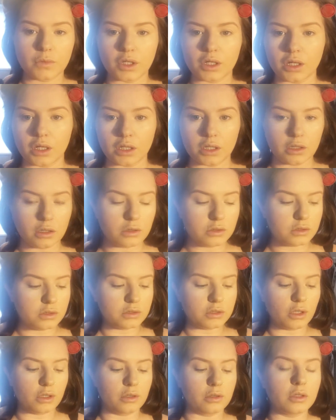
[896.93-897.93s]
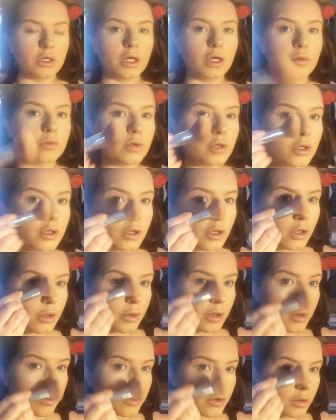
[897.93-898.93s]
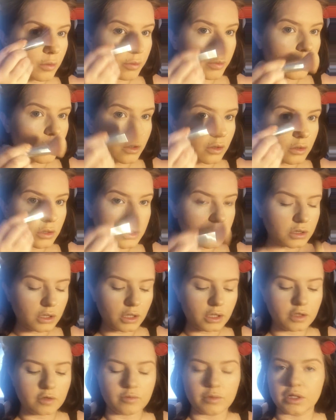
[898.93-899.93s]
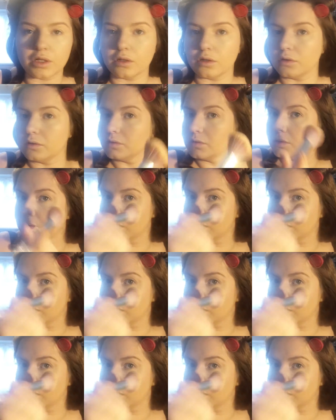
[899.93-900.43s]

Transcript: Like so, and I'm going to go in with a bit on the side of my nose,